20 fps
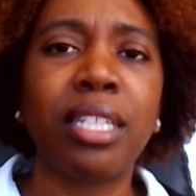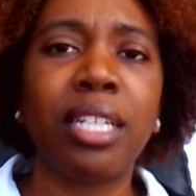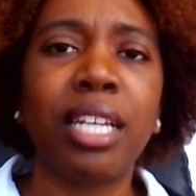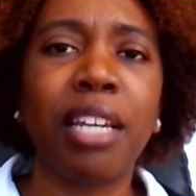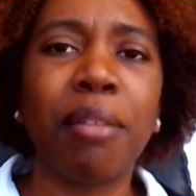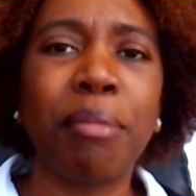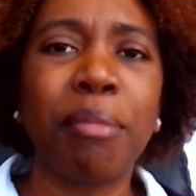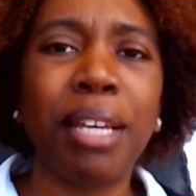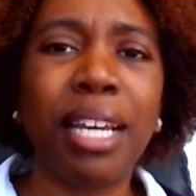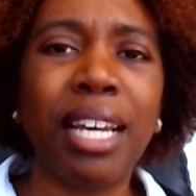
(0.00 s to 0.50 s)

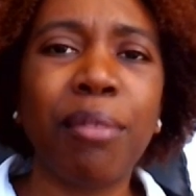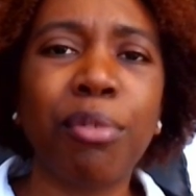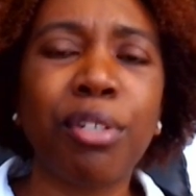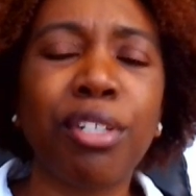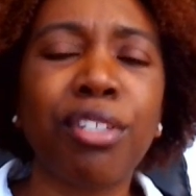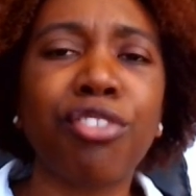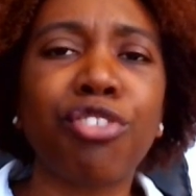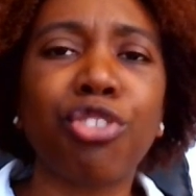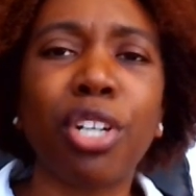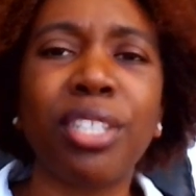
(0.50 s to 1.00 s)
Amen. We're
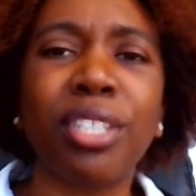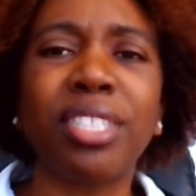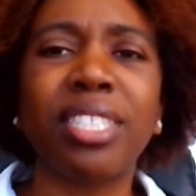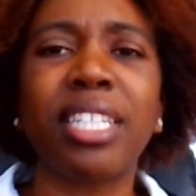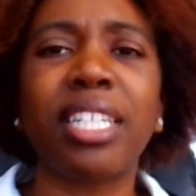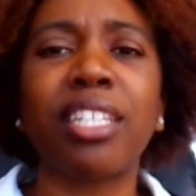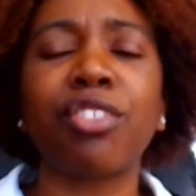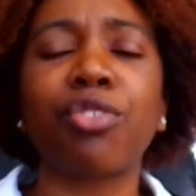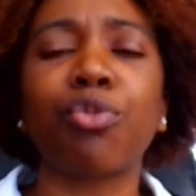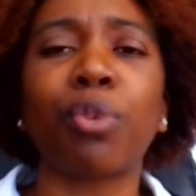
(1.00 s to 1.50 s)
going to trust
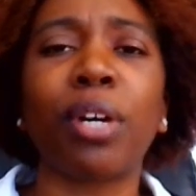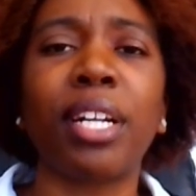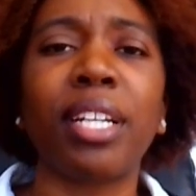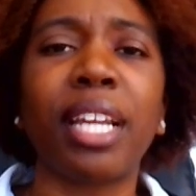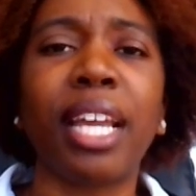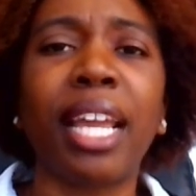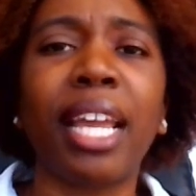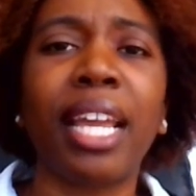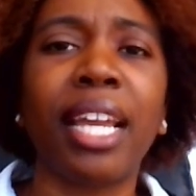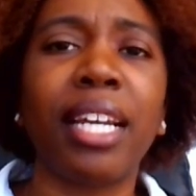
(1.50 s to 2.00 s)
that His right
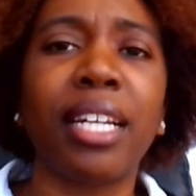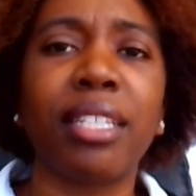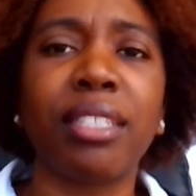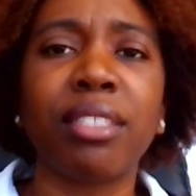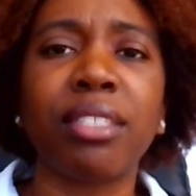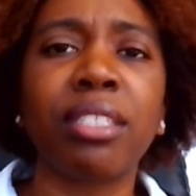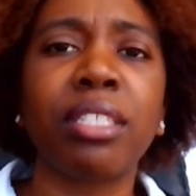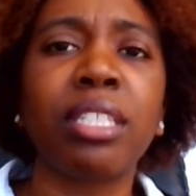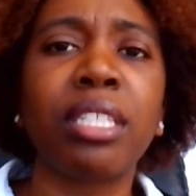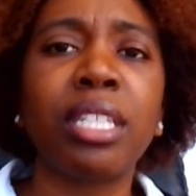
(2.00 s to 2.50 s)

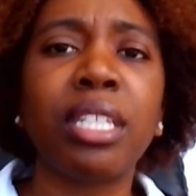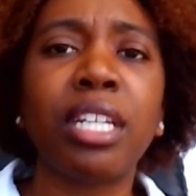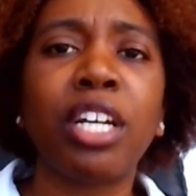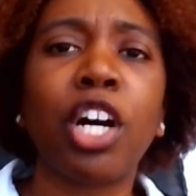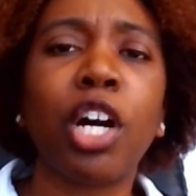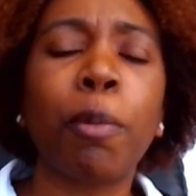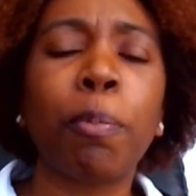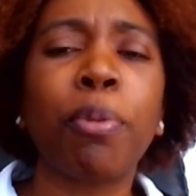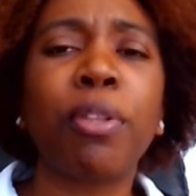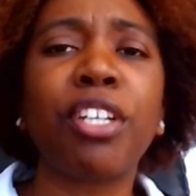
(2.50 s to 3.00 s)
hand
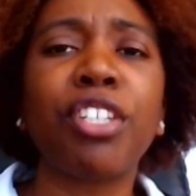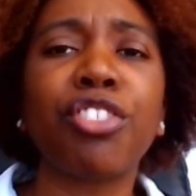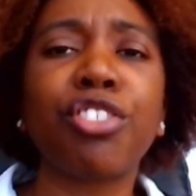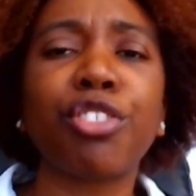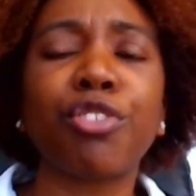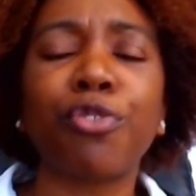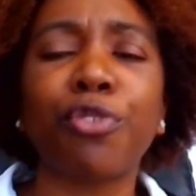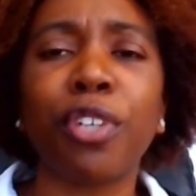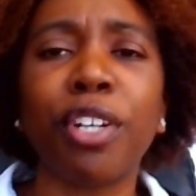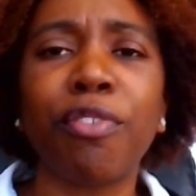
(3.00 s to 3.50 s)
are
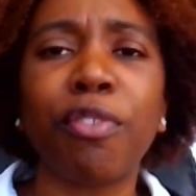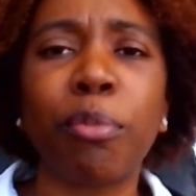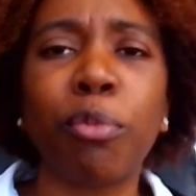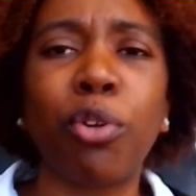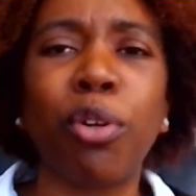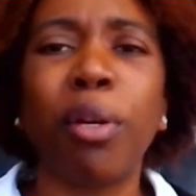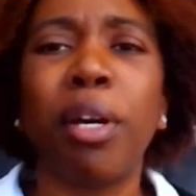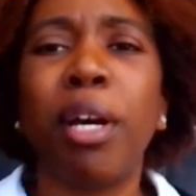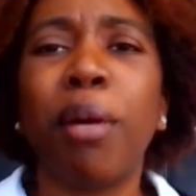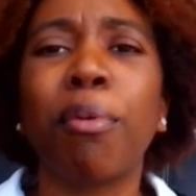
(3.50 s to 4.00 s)
pleasures
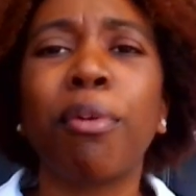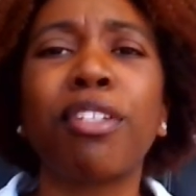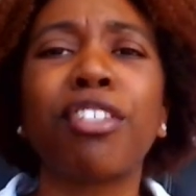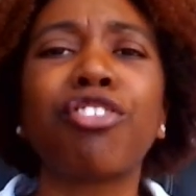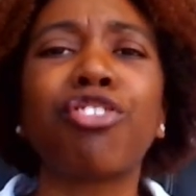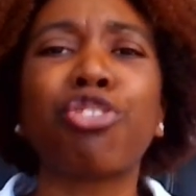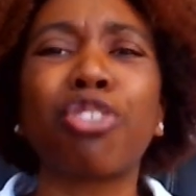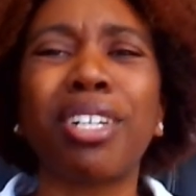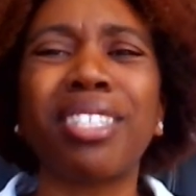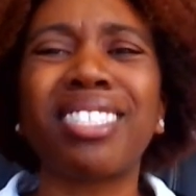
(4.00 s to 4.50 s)
forevermore. We're going
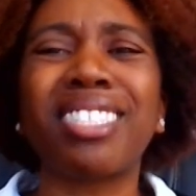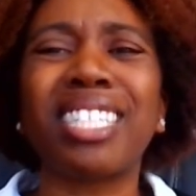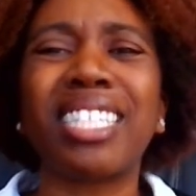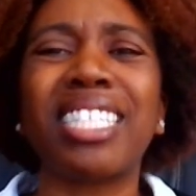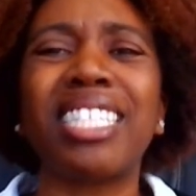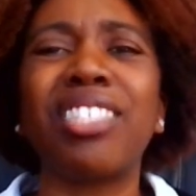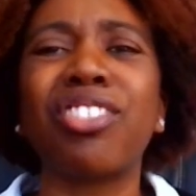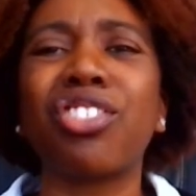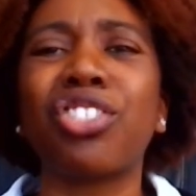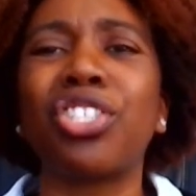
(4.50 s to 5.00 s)
to trust that
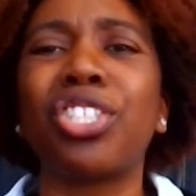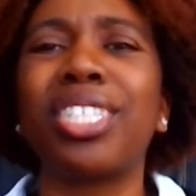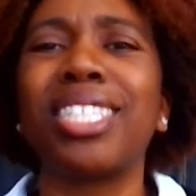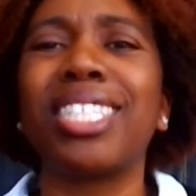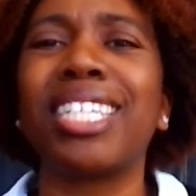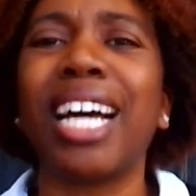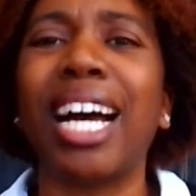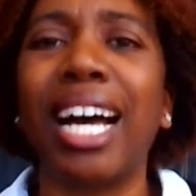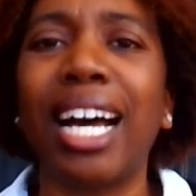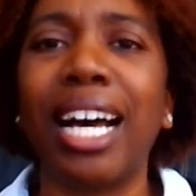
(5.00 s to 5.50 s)
He's a
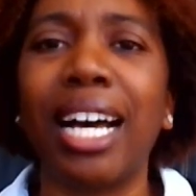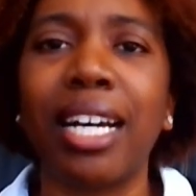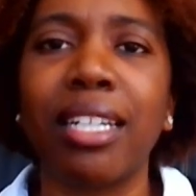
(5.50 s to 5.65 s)
good God.